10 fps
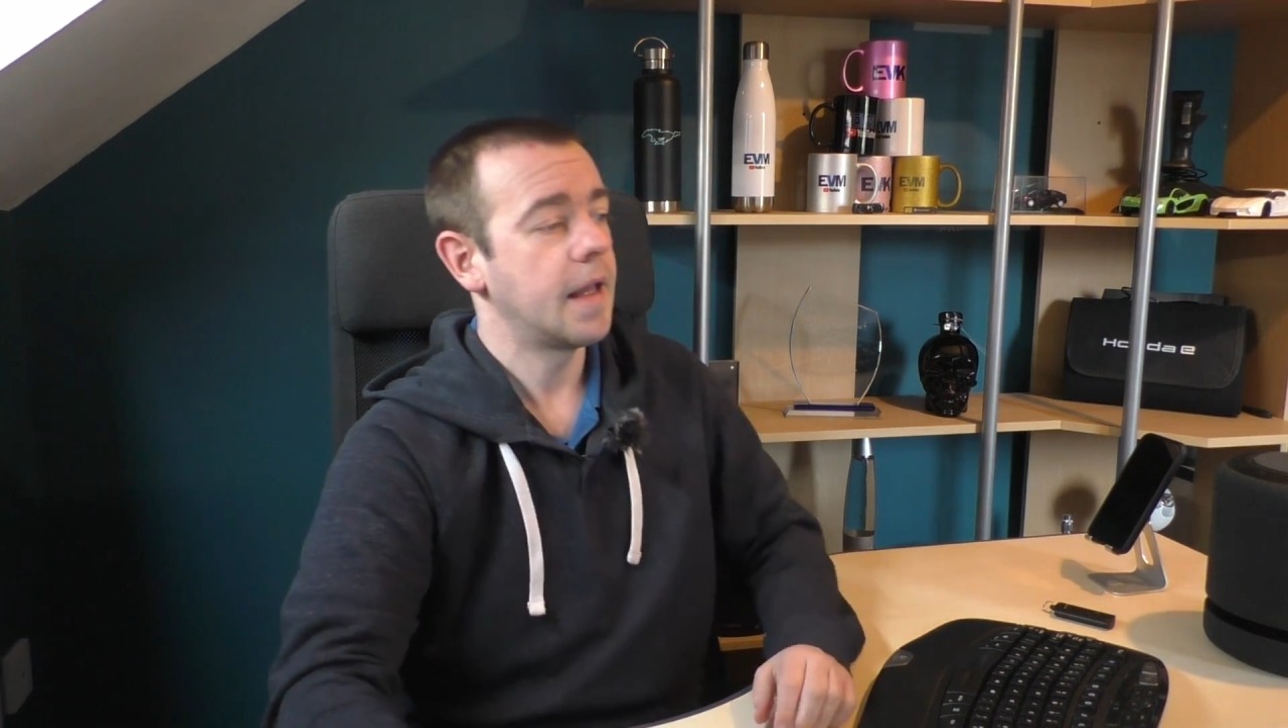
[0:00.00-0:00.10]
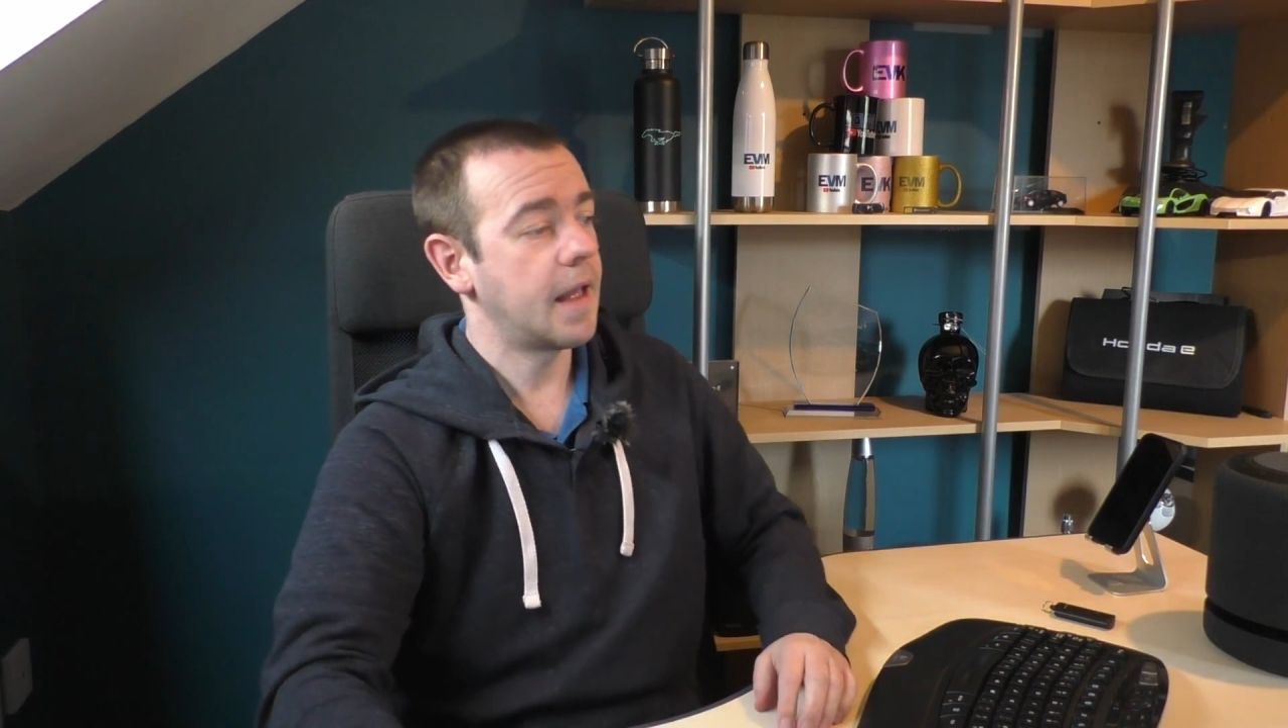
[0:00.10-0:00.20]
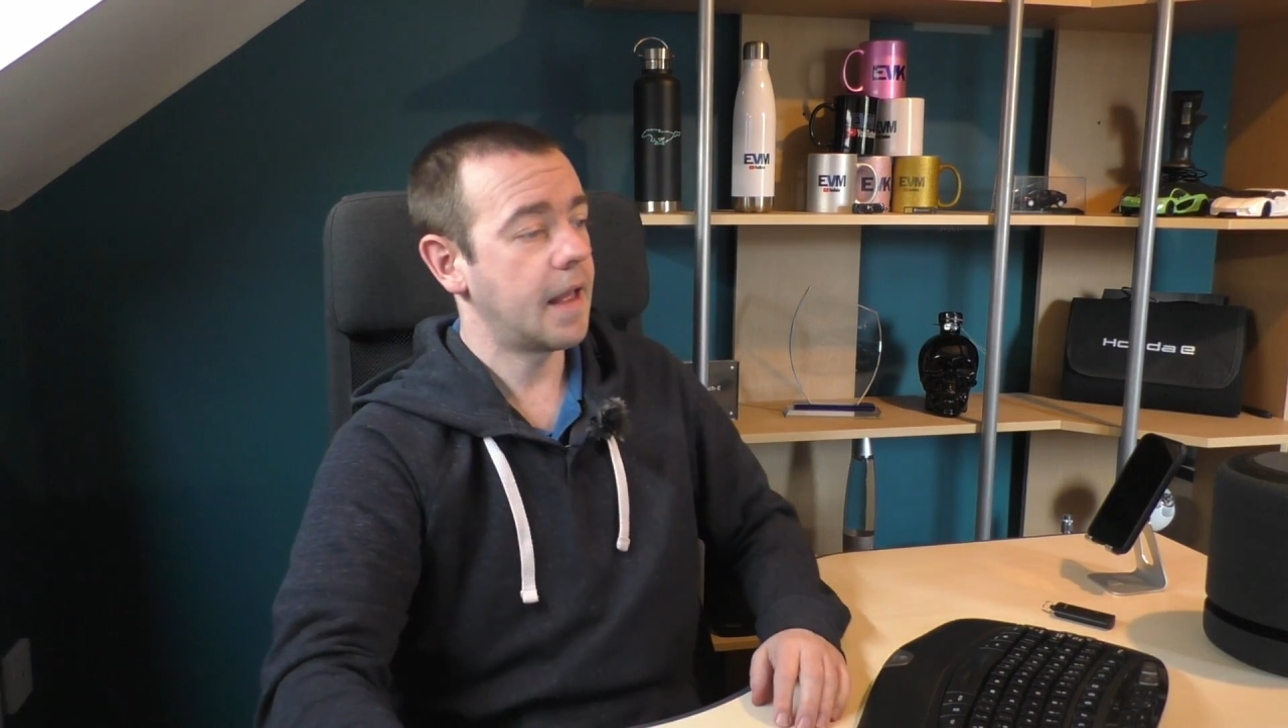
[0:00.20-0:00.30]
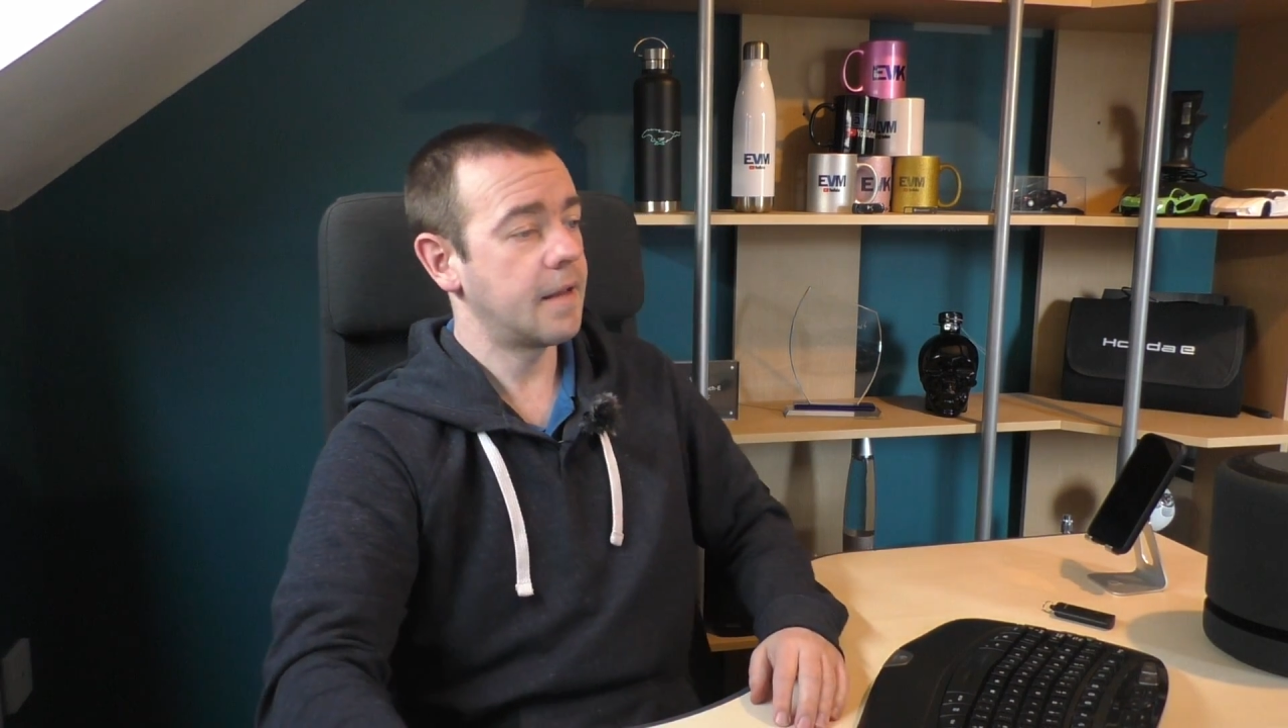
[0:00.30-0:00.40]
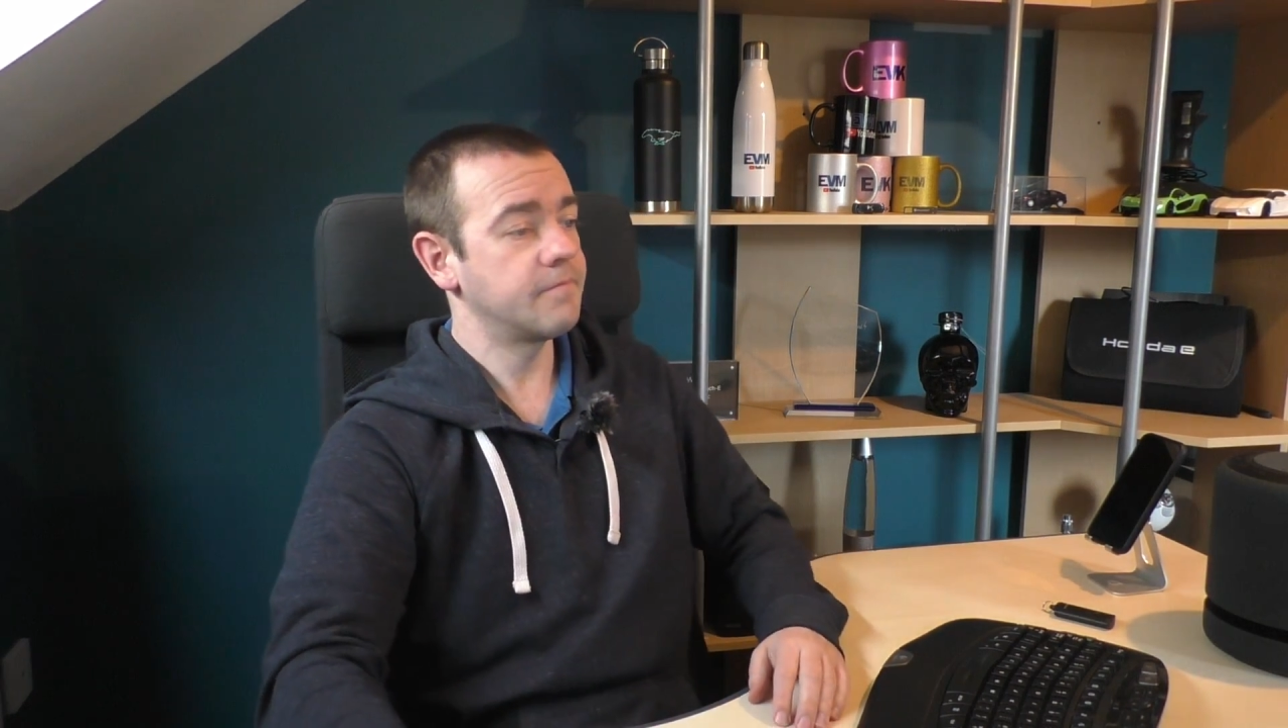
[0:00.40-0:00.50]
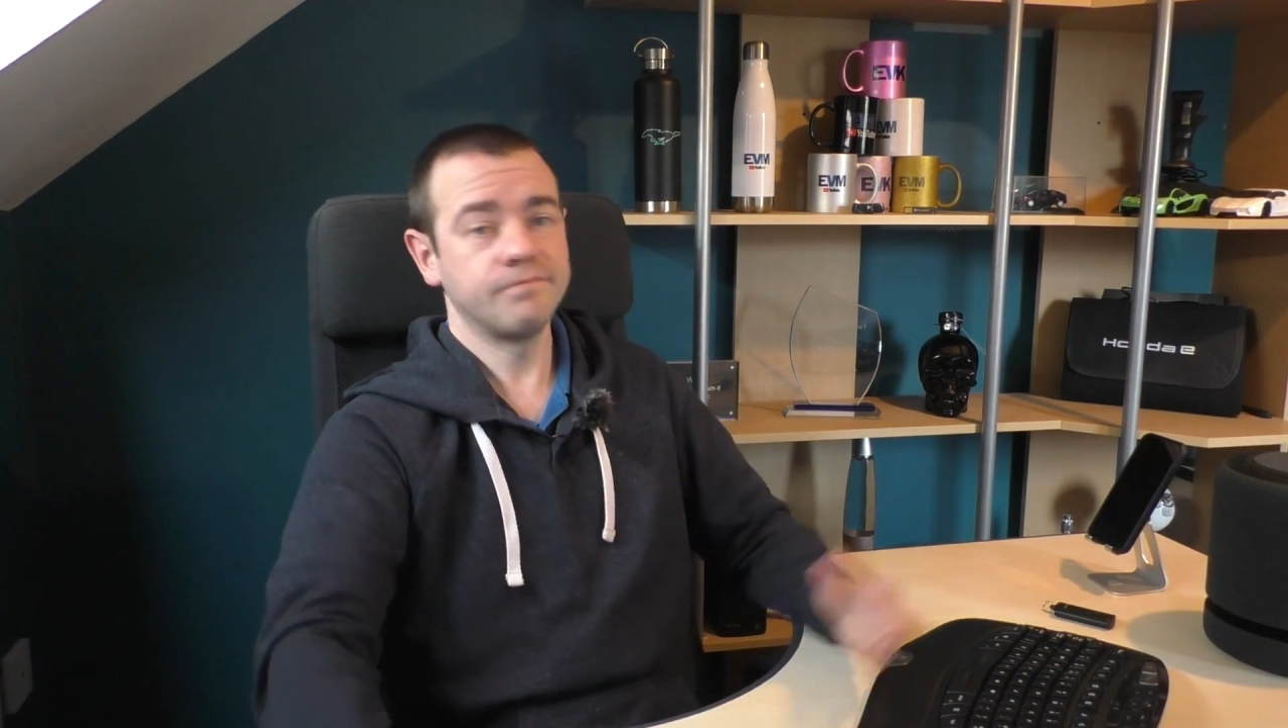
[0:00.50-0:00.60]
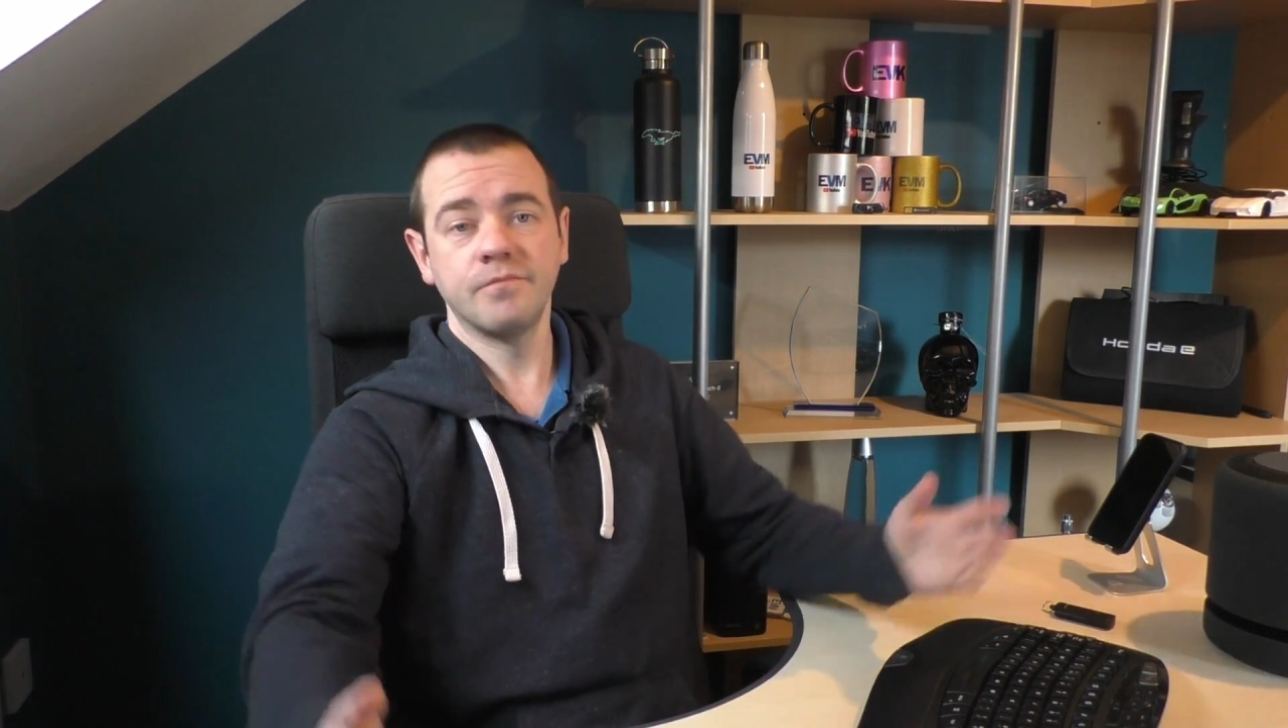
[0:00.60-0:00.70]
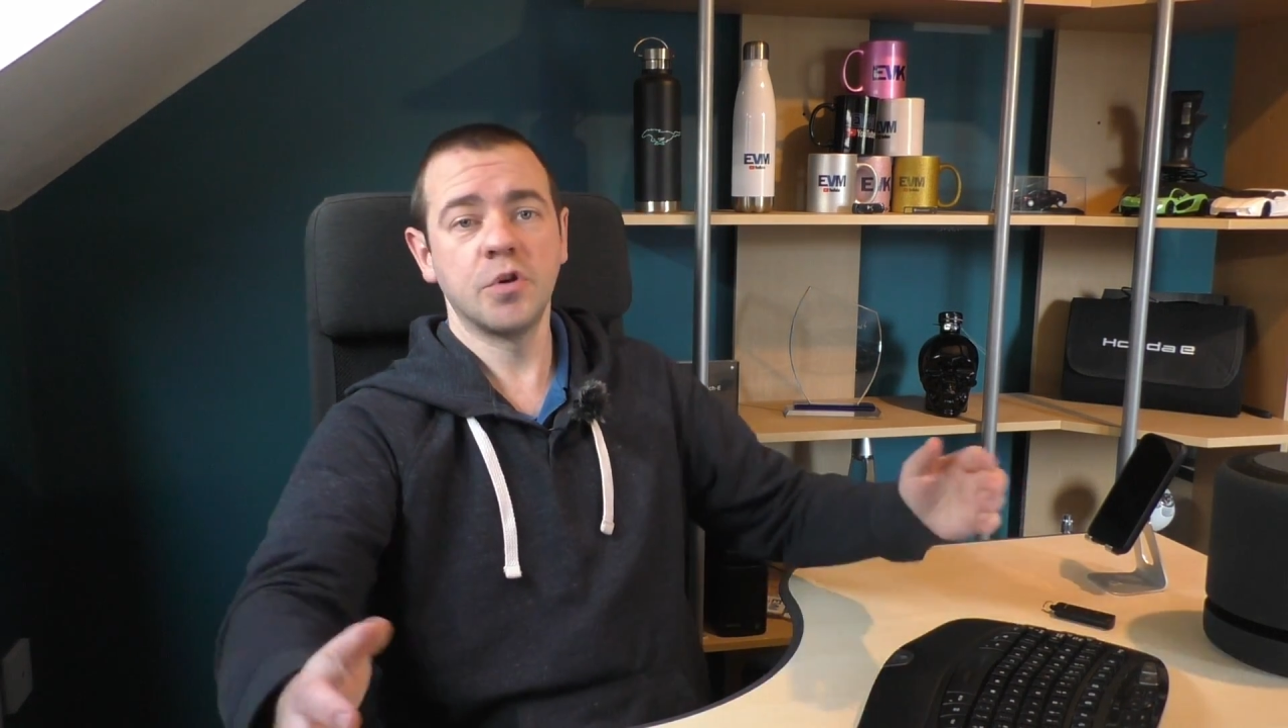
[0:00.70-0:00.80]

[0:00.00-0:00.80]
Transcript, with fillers: Um,